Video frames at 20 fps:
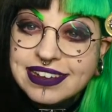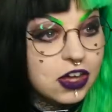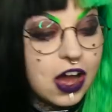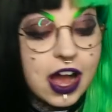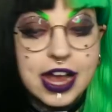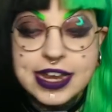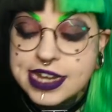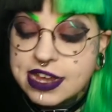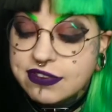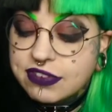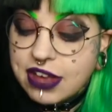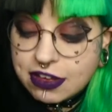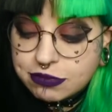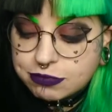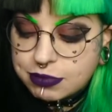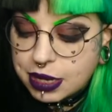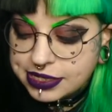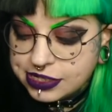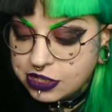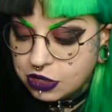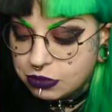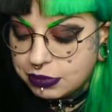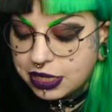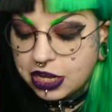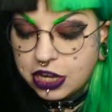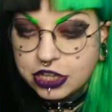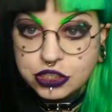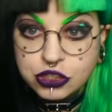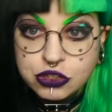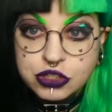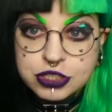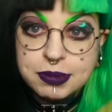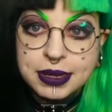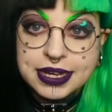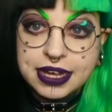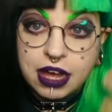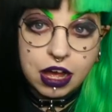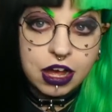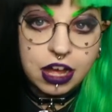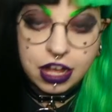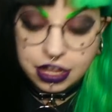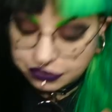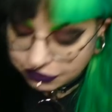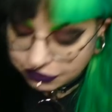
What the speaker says: I never have money on me. I use my card